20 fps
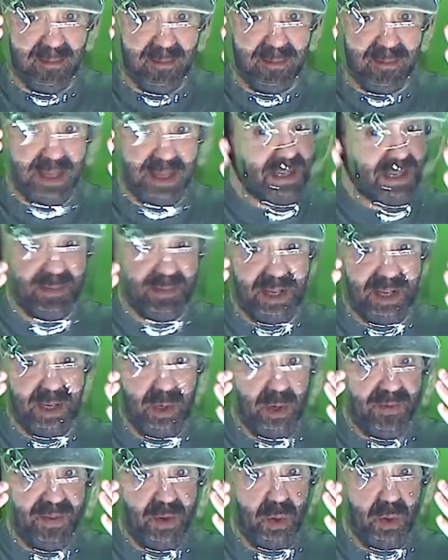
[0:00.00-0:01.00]
It's up to you
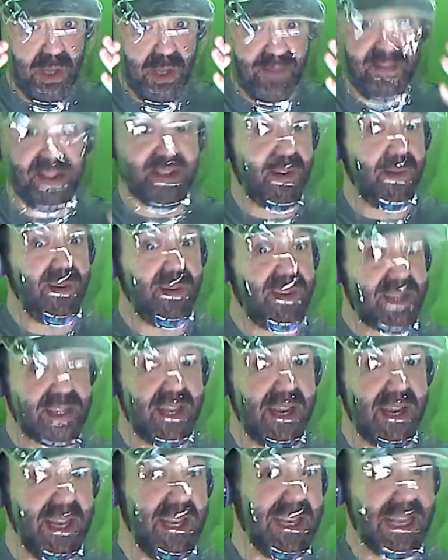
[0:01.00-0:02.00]
if it's very
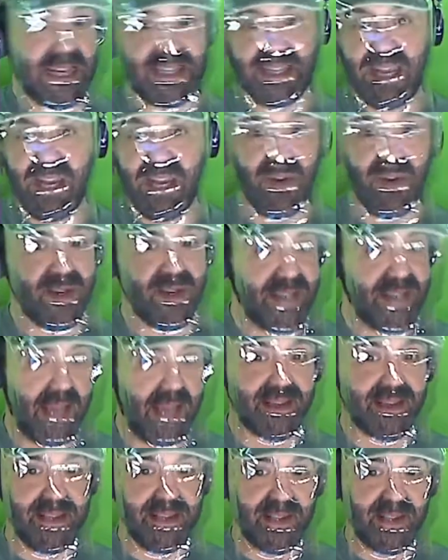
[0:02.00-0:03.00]
sunny, like say you're in
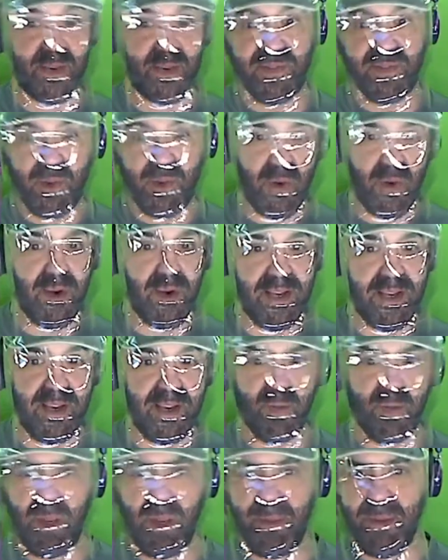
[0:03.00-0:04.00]
Texas or Florida
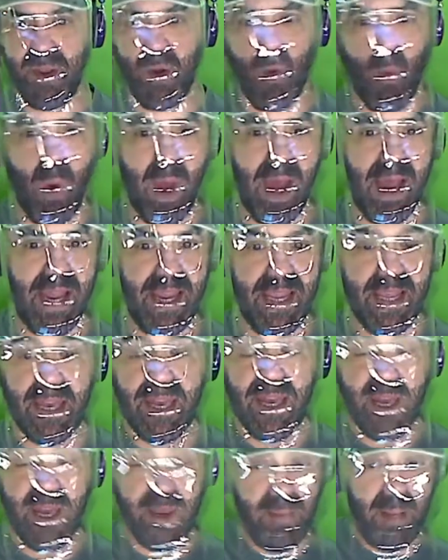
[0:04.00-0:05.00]
or maybe Hawaii,
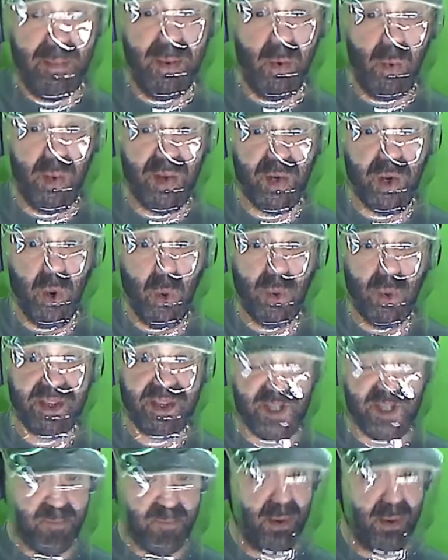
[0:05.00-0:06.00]
maybe you want to go with a
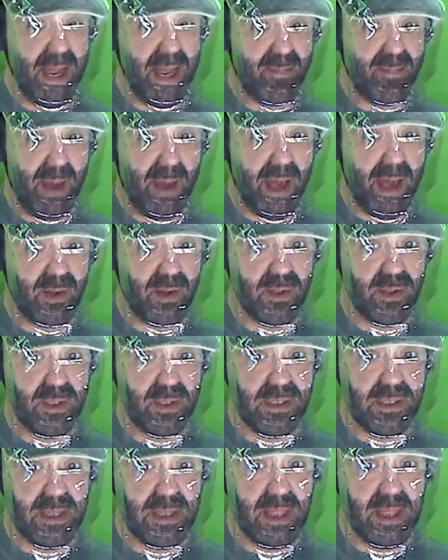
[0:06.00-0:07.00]
Sprite bottle,
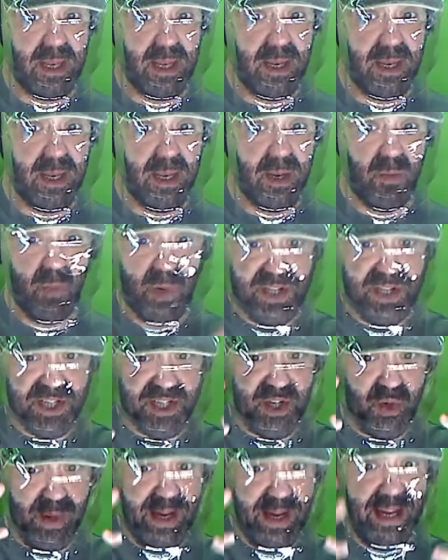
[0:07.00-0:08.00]
which is
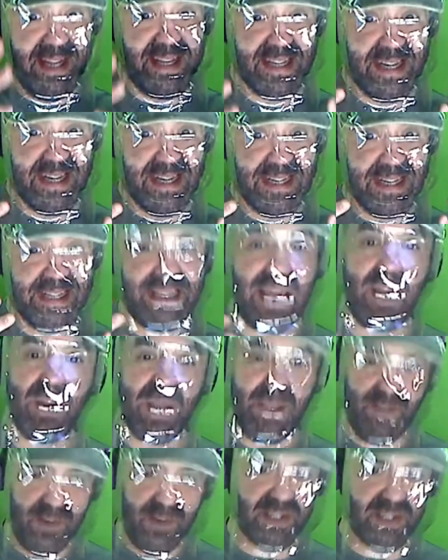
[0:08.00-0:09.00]
green tinted. That'll
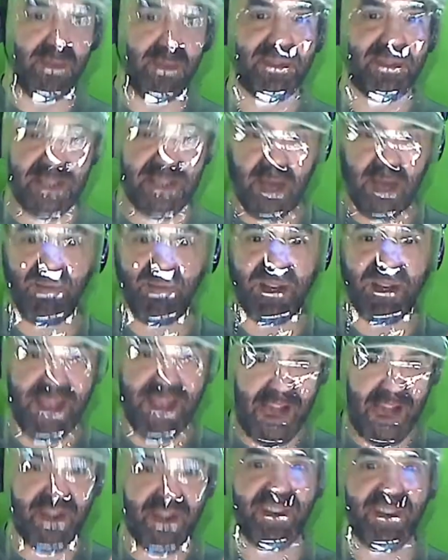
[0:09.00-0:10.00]
give you some sun
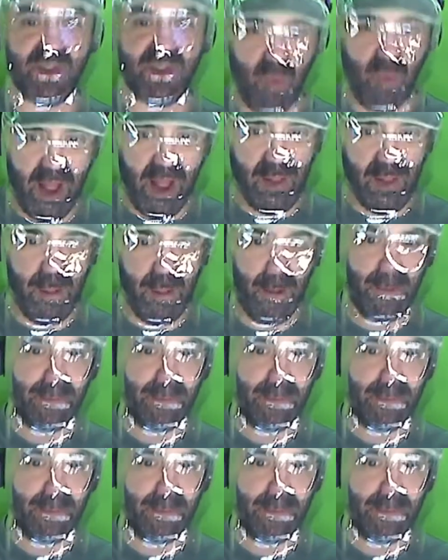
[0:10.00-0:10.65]
protection as well.